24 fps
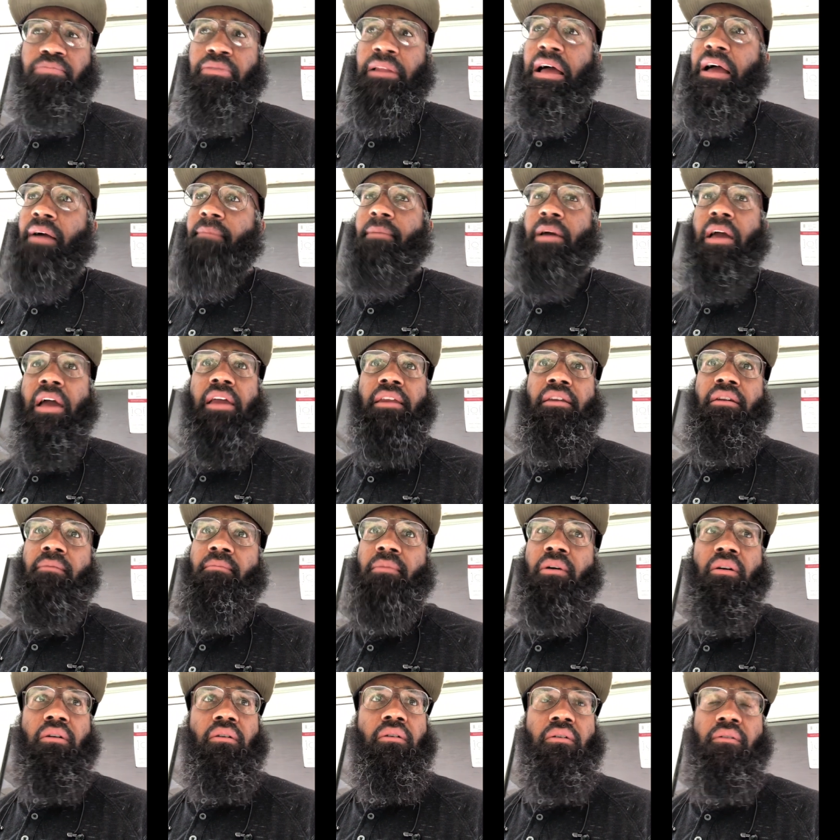Black man in the
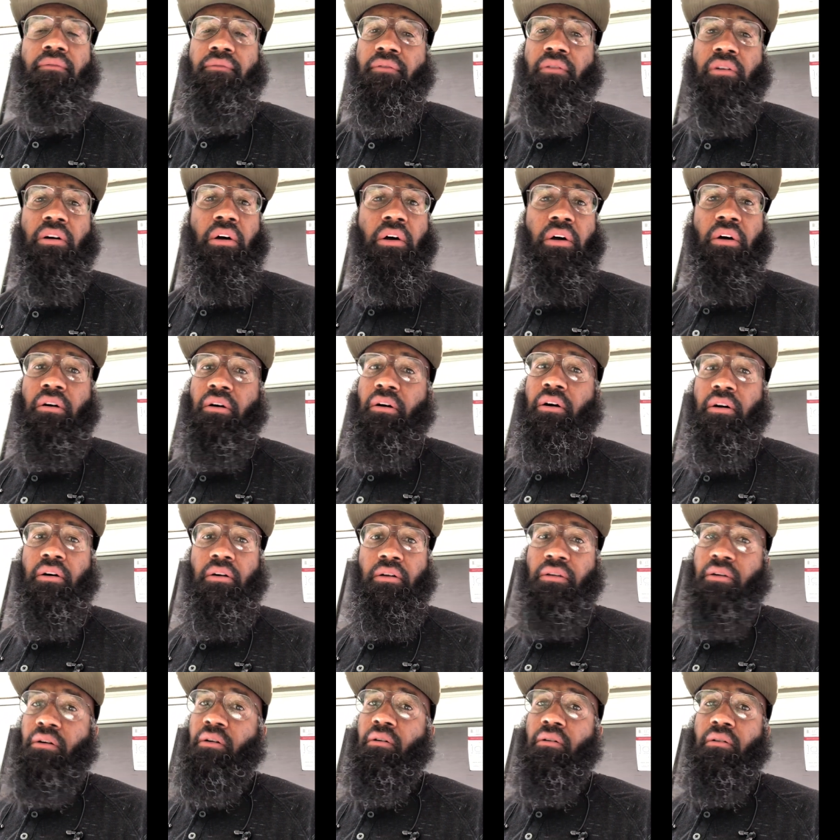middle of,
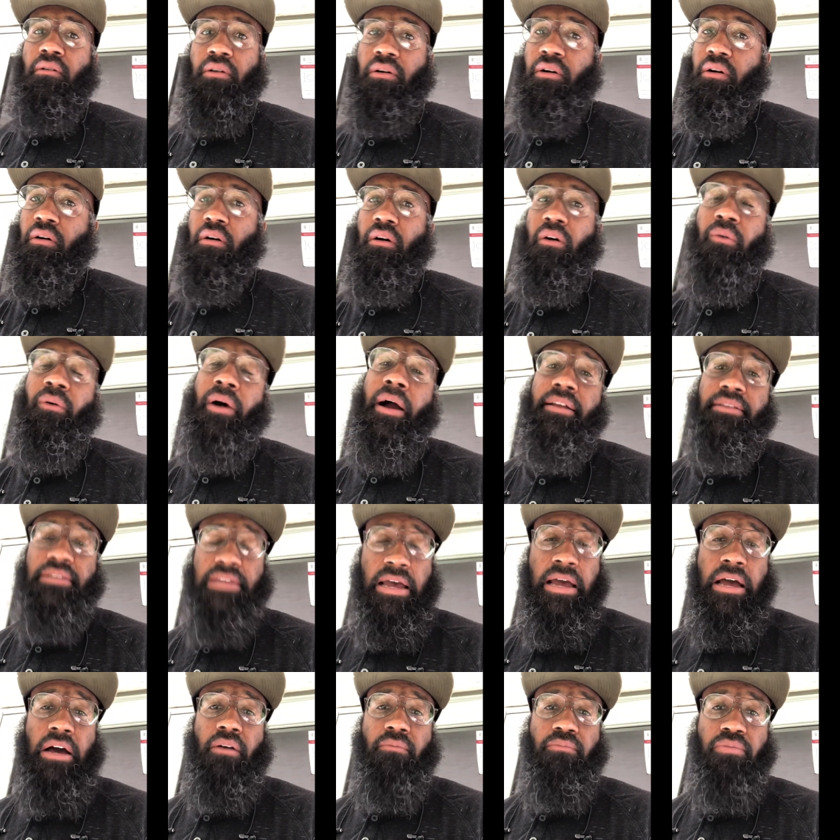you know, a, a white
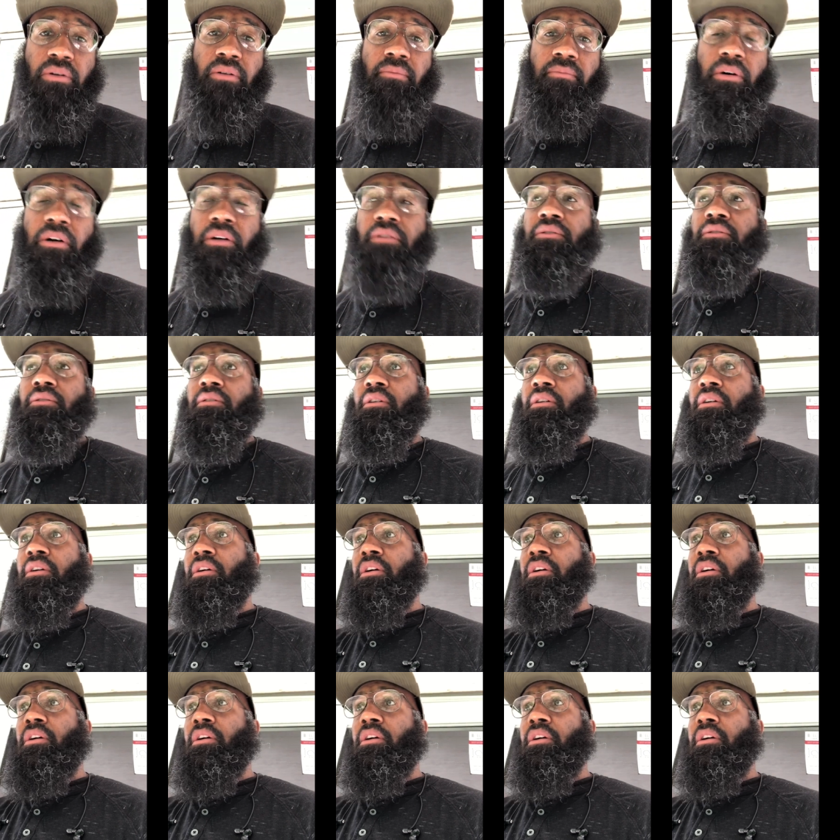town, pretty much.